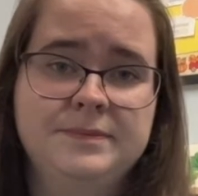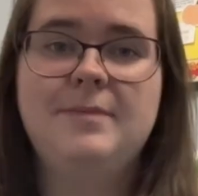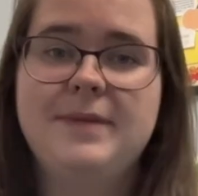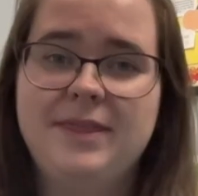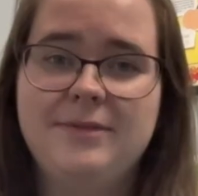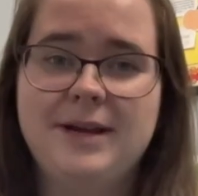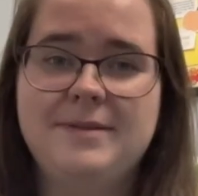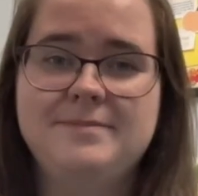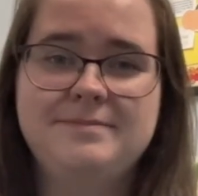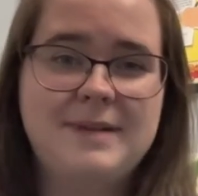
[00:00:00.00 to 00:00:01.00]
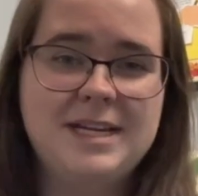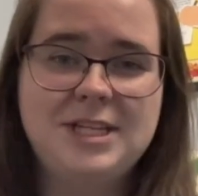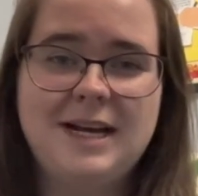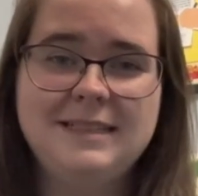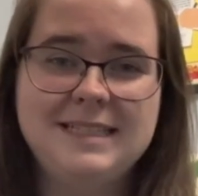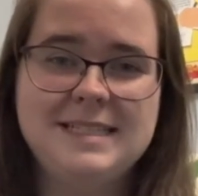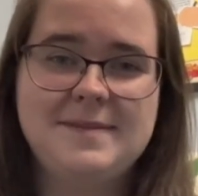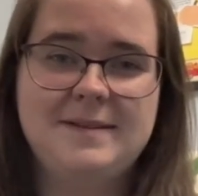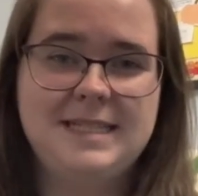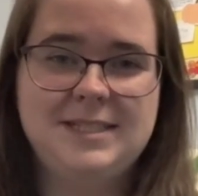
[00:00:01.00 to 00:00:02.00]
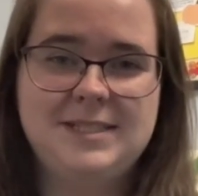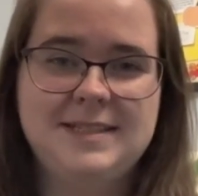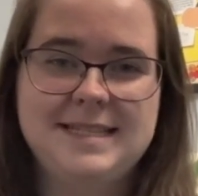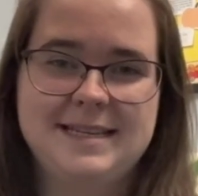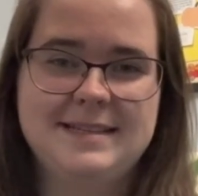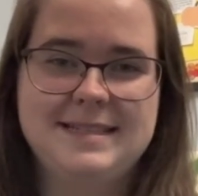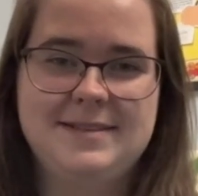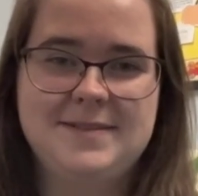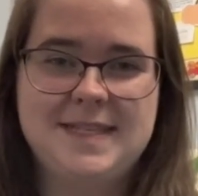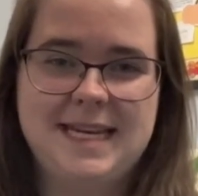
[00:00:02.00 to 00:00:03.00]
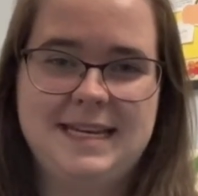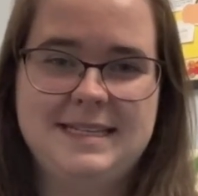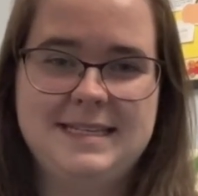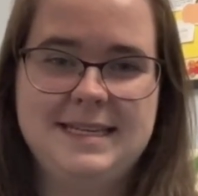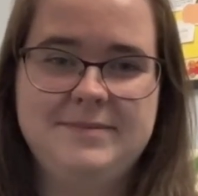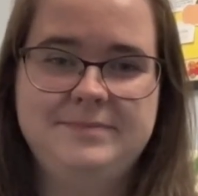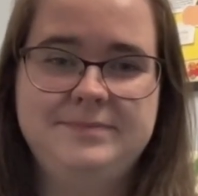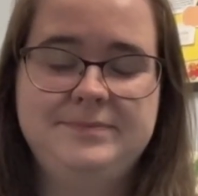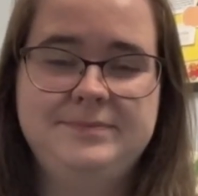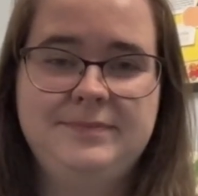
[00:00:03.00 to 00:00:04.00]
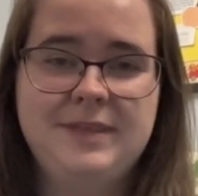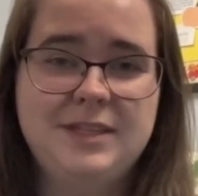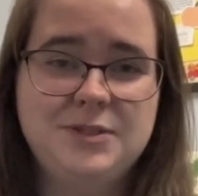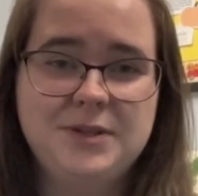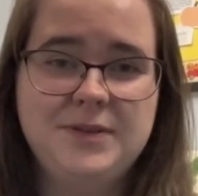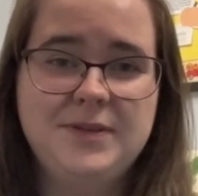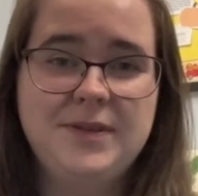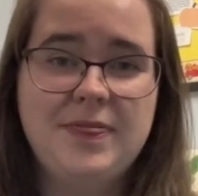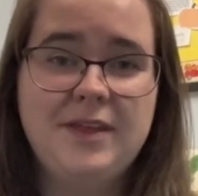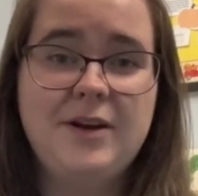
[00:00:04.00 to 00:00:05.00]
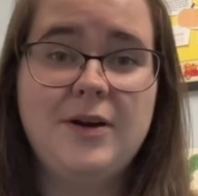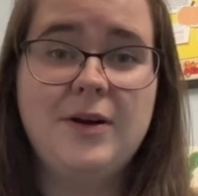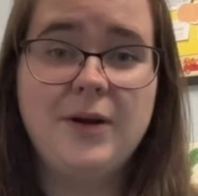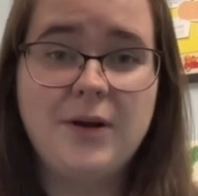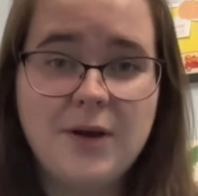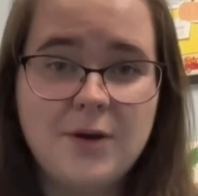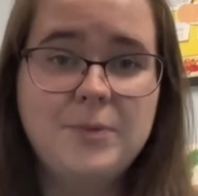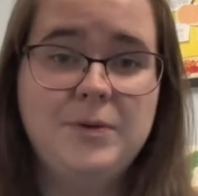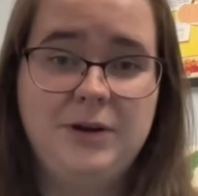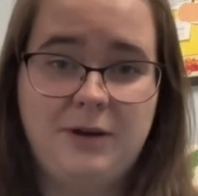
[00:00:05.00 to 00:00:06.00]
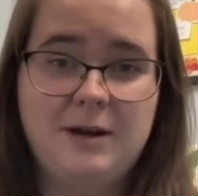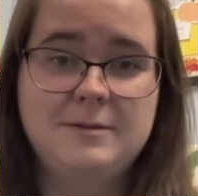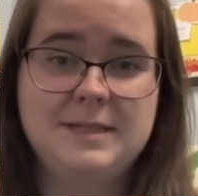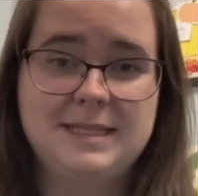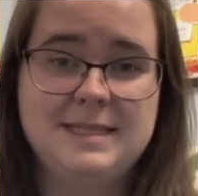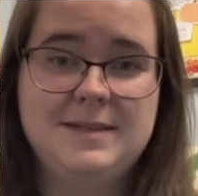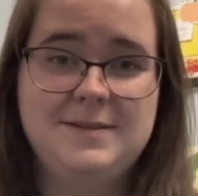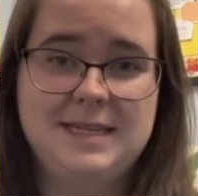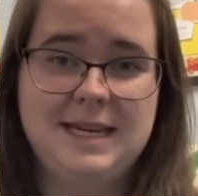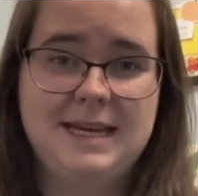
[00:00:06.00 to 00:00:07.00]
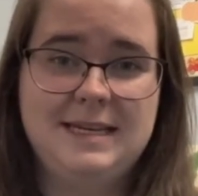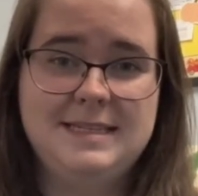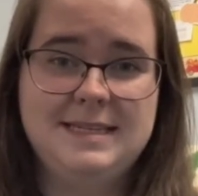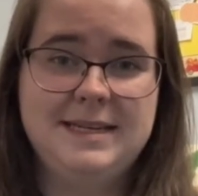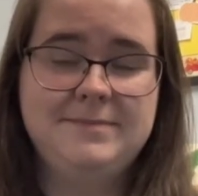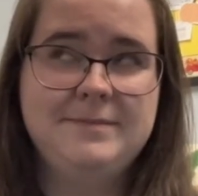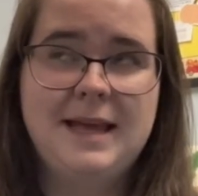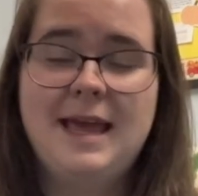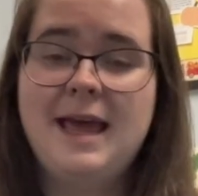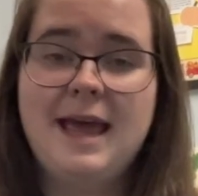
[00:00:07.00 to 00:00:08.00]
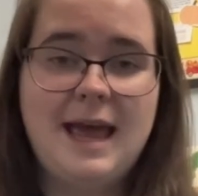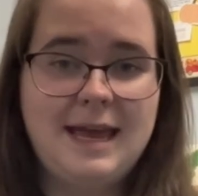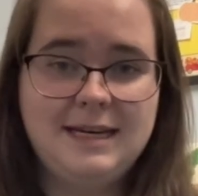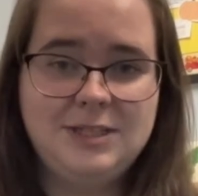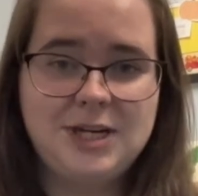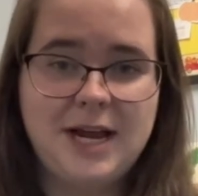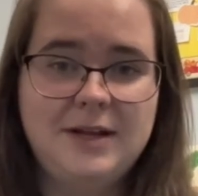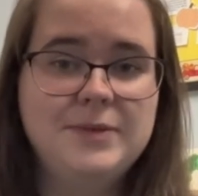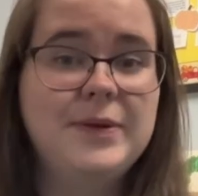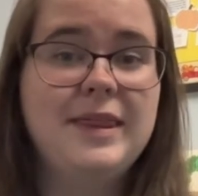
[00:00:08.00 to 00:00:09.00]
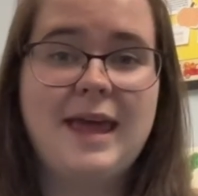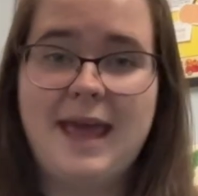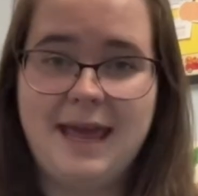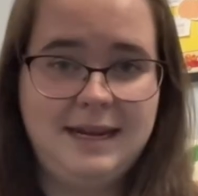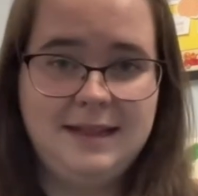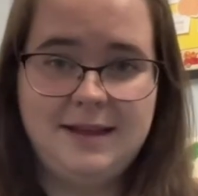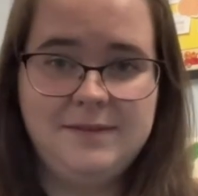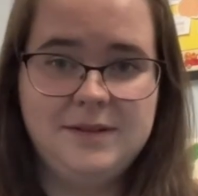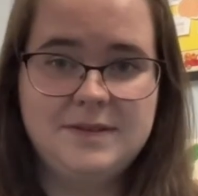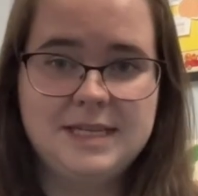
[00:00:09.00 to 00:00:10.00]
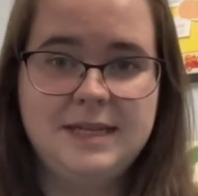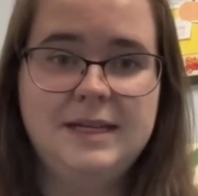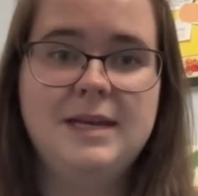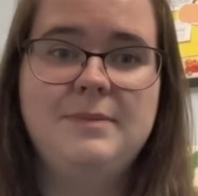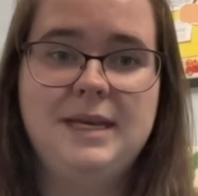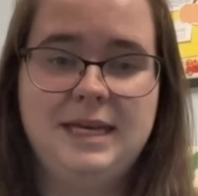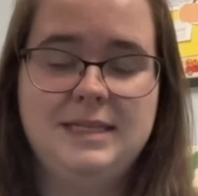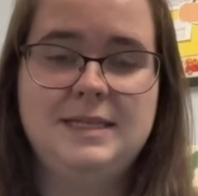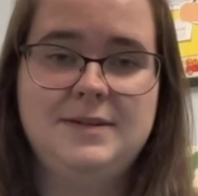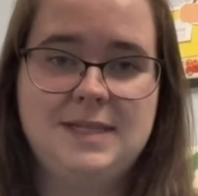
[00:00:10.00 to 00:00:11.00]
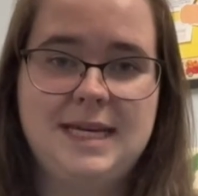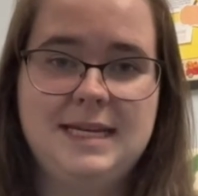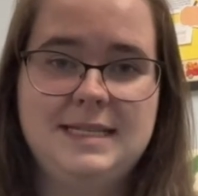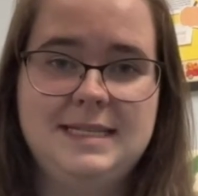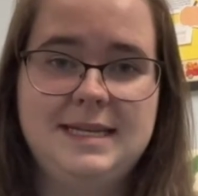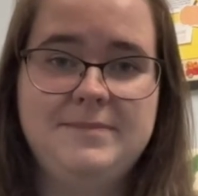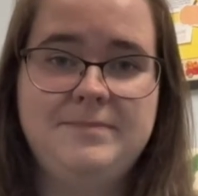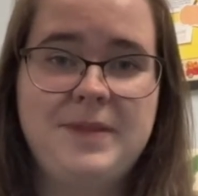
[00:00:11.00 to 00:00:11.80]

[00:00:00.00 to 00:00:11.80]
Myth 3. My child needs foundational skills to use AAC. The truth? There are no prerequisites to using AAC. Any child with any level of skill can begin to use AAC.